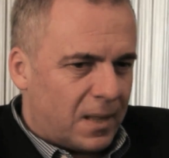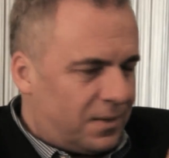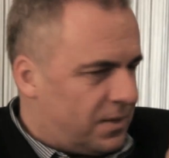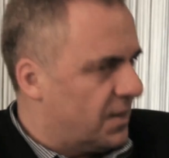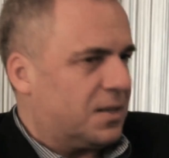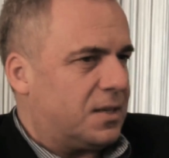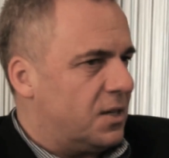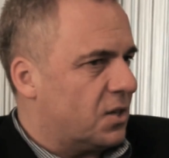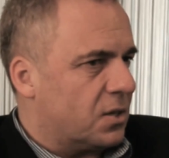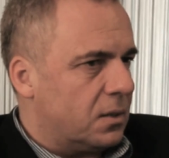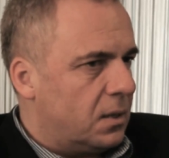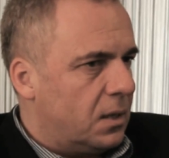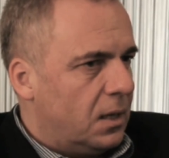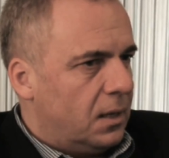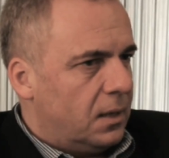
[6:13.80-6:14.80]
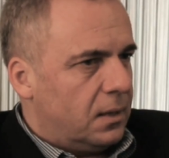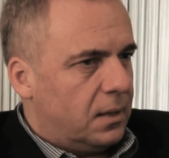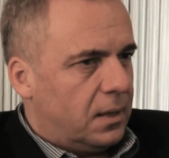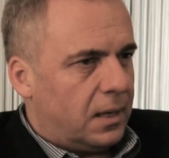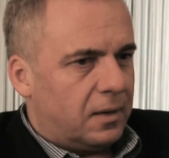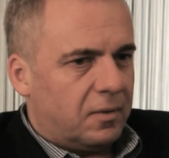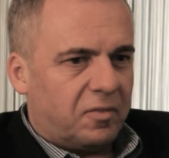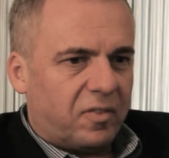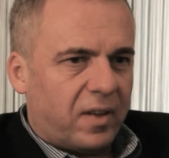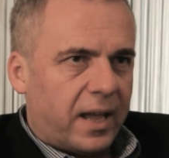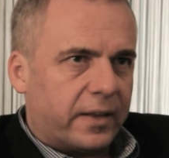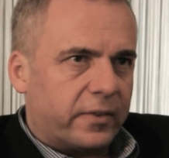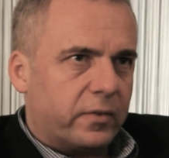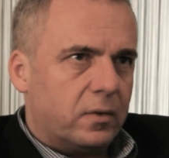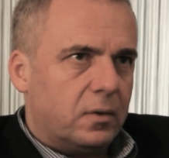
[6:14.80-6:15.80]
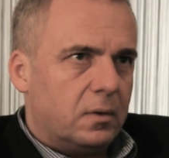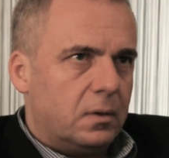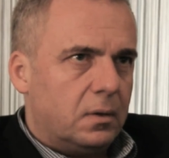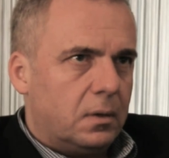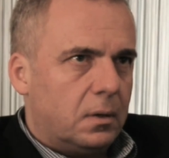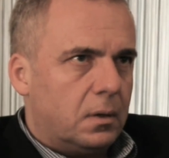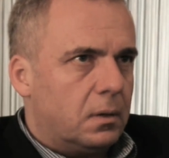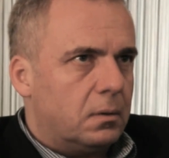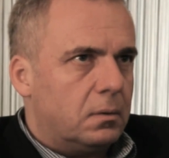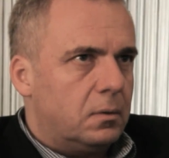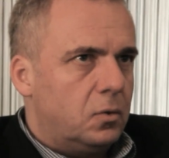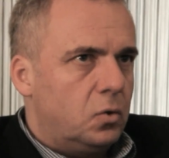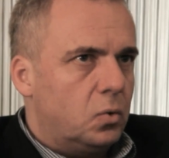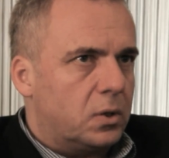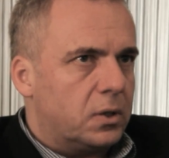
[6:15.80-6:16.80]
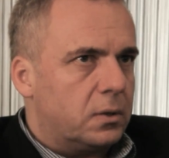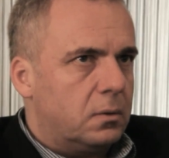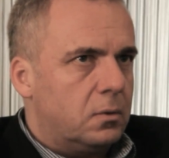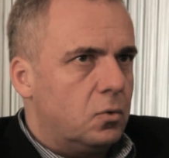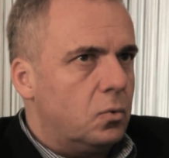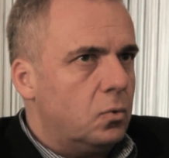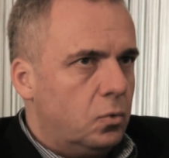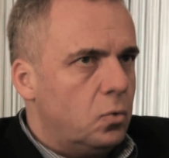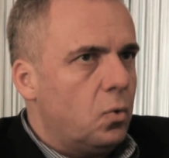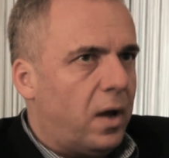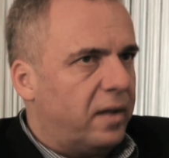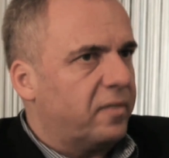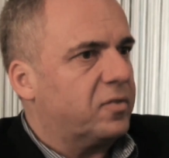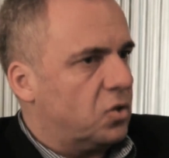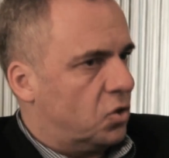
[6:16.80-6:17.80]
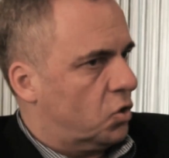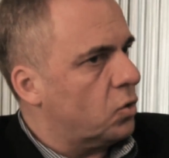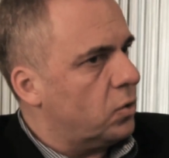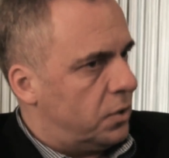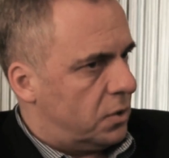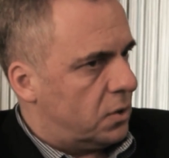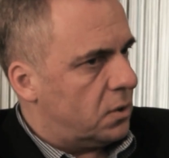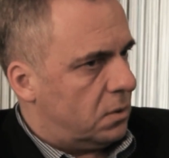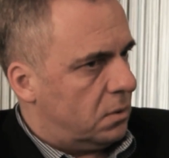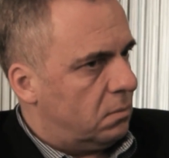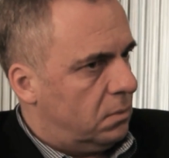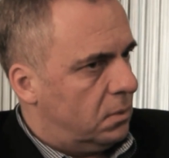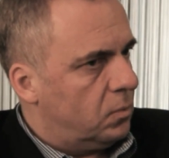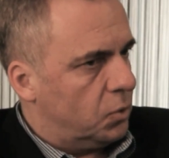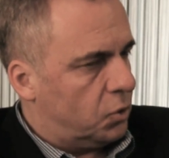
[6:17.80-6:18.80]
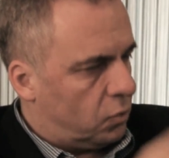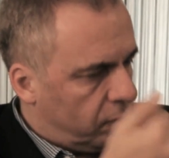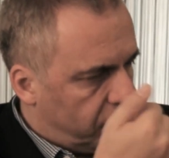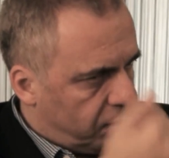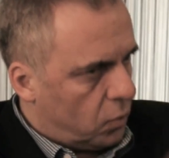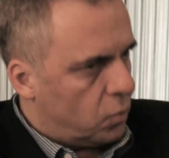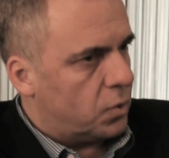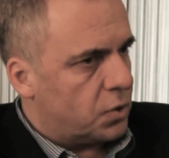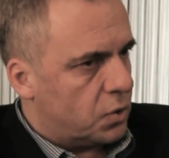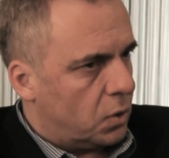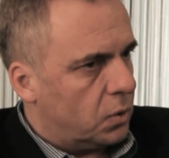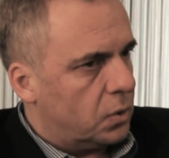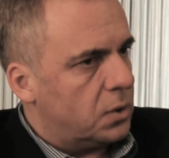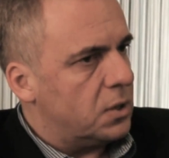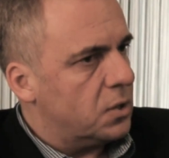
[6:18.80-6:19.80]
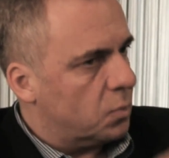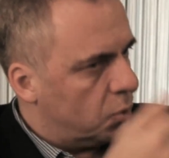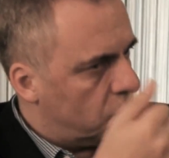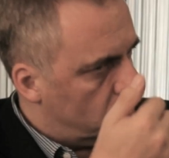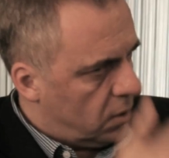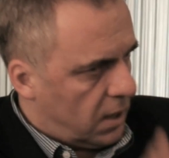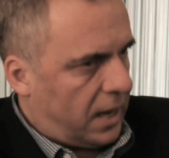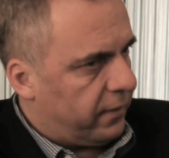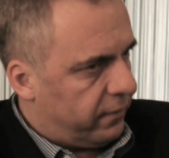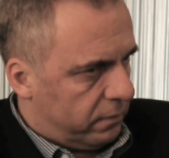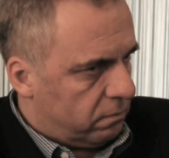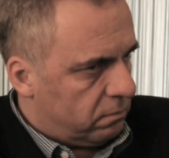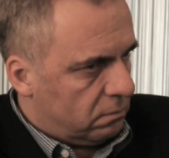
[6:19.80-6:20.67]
decision that, in fact, you have the choice. What you focus on is what you get.